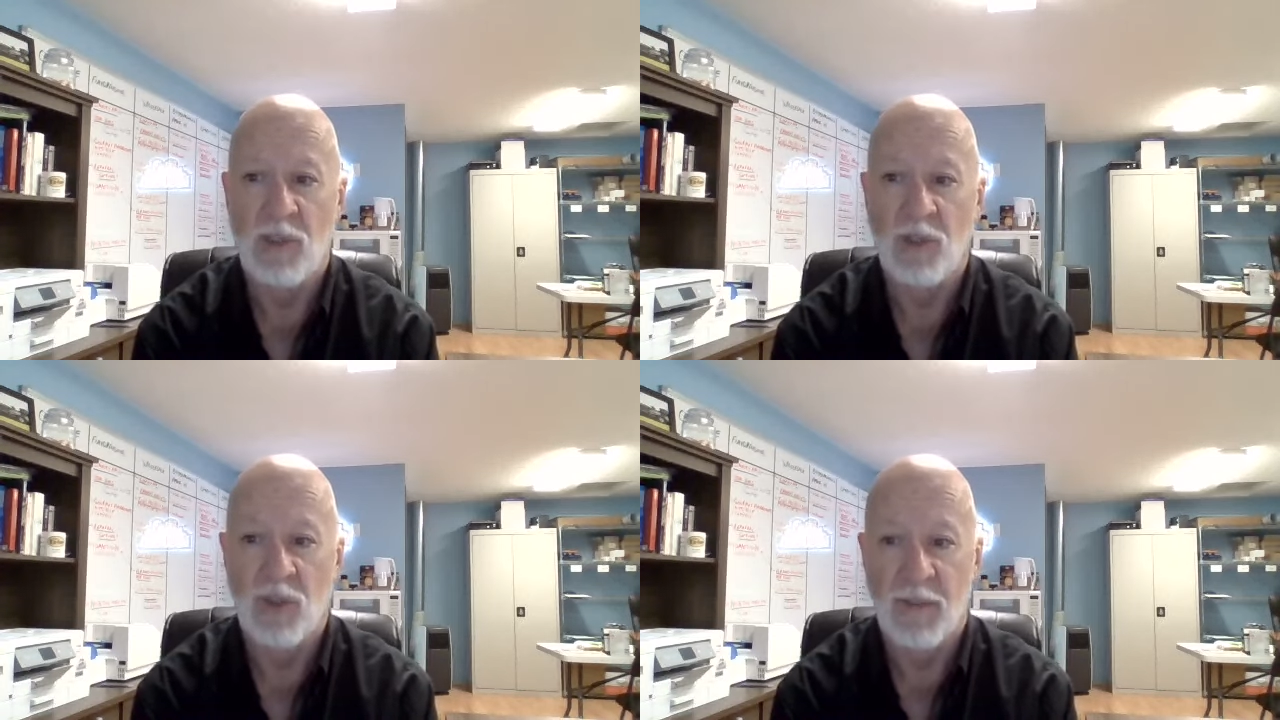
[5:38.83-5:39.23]

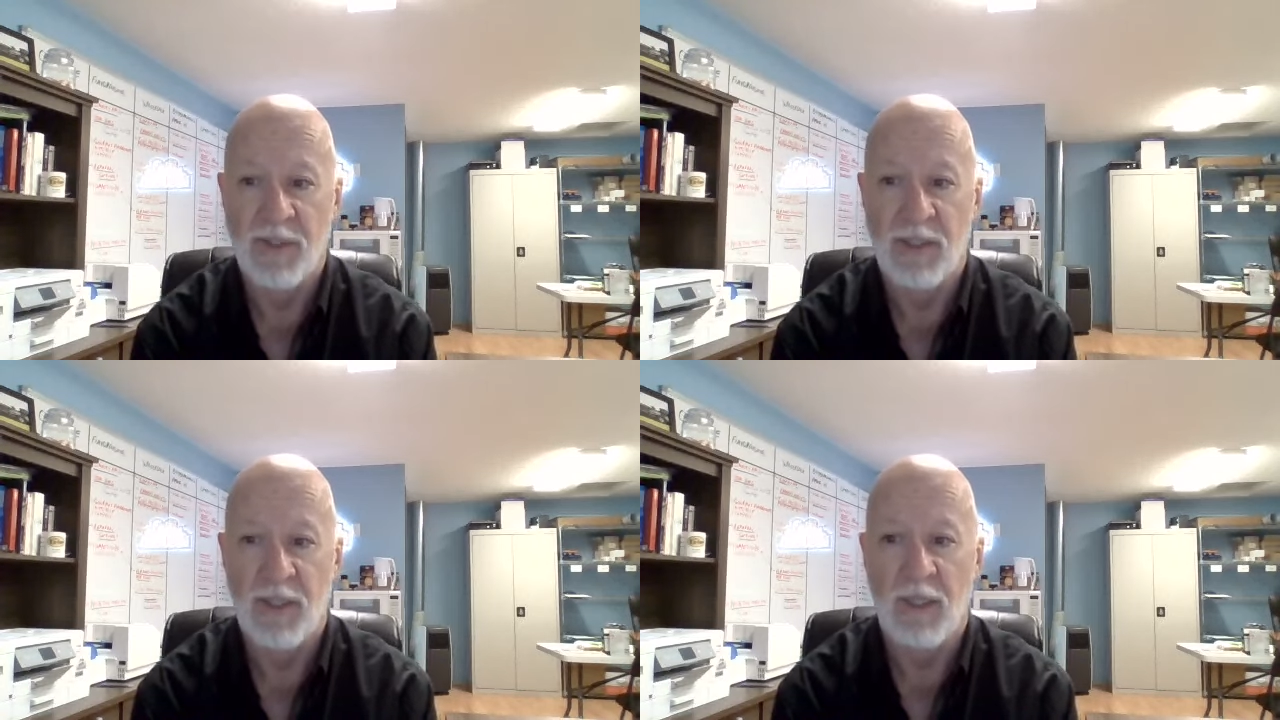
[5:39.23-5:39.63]

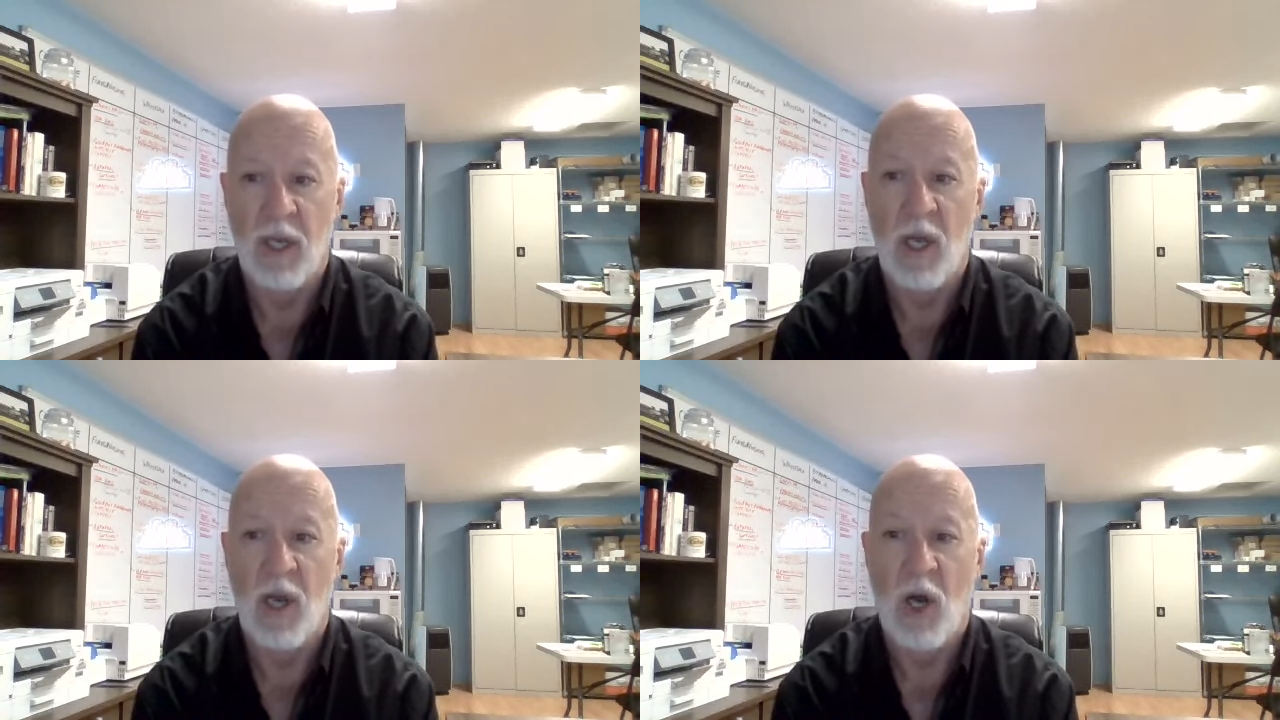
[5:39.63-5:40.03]
Drumstick,
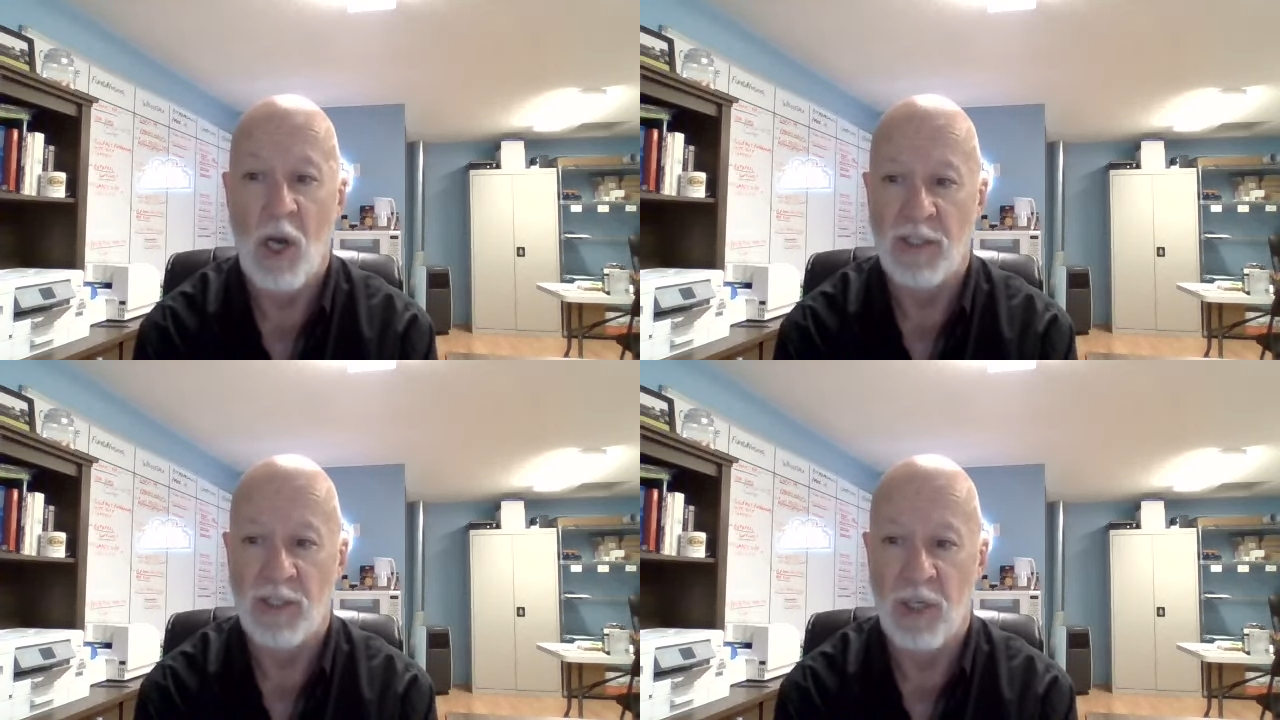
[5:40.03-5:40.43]

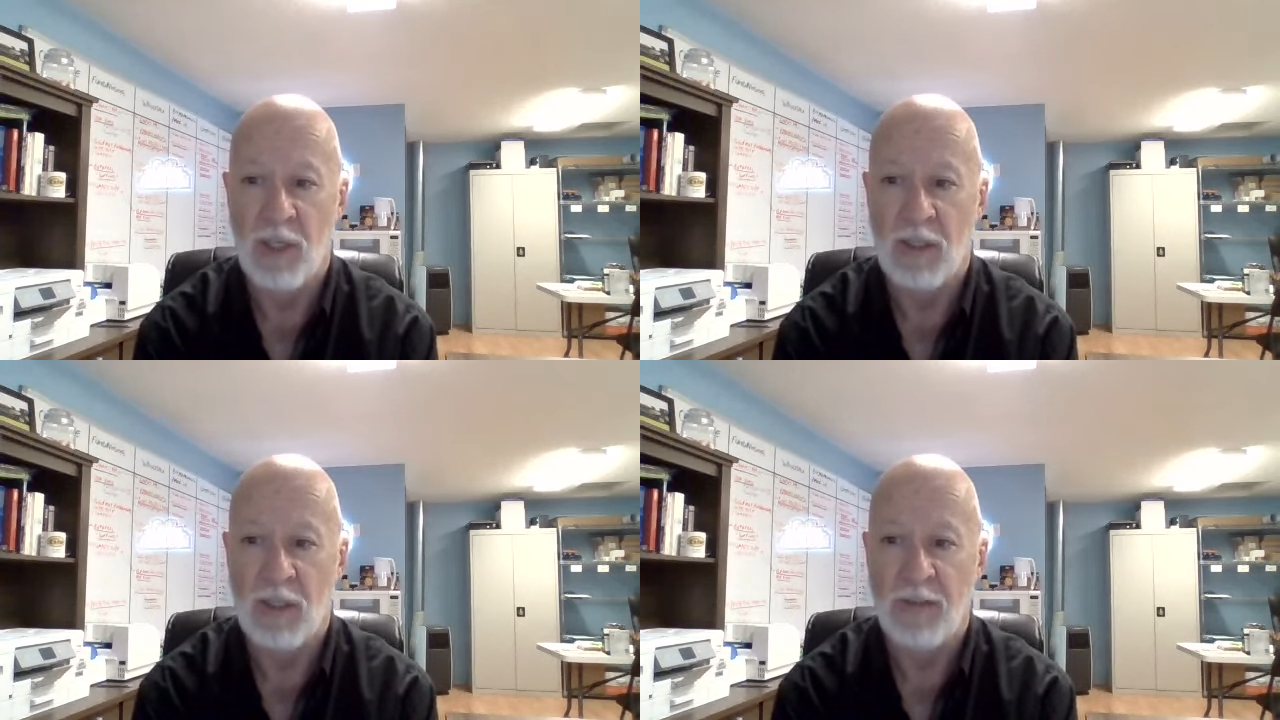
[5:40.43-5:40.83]
Hot
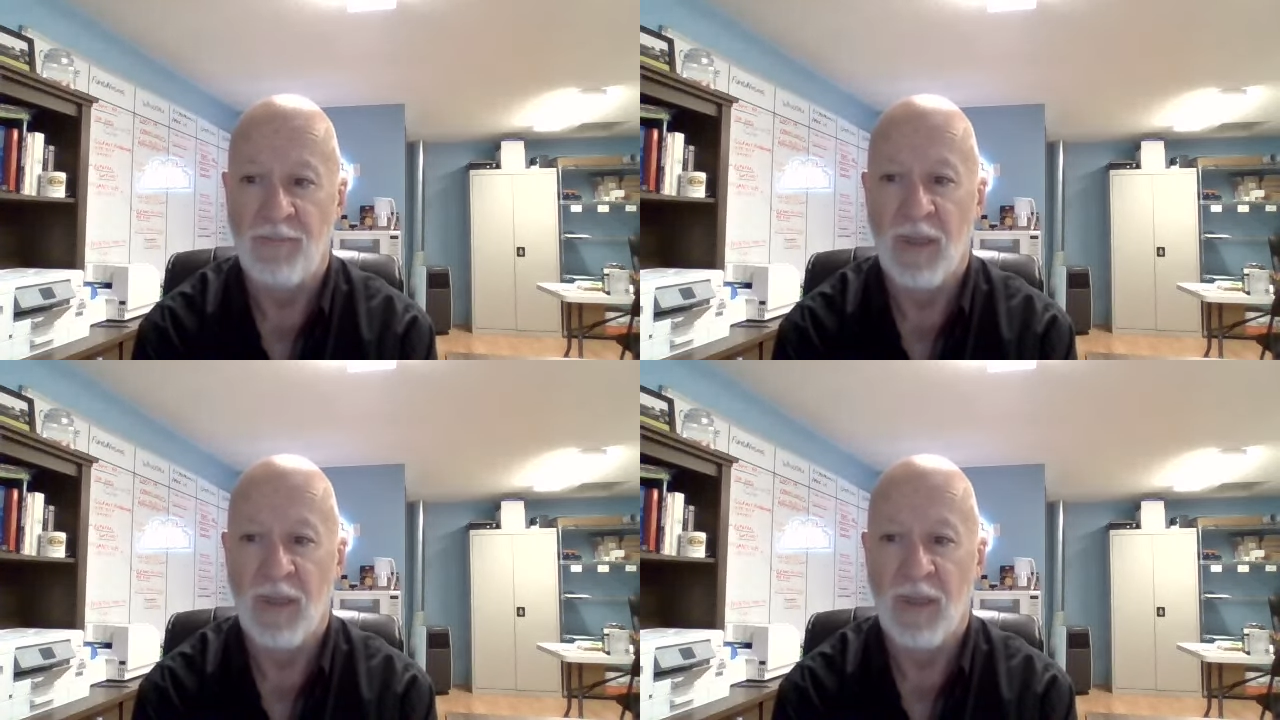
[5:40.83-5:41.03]
Chocolate,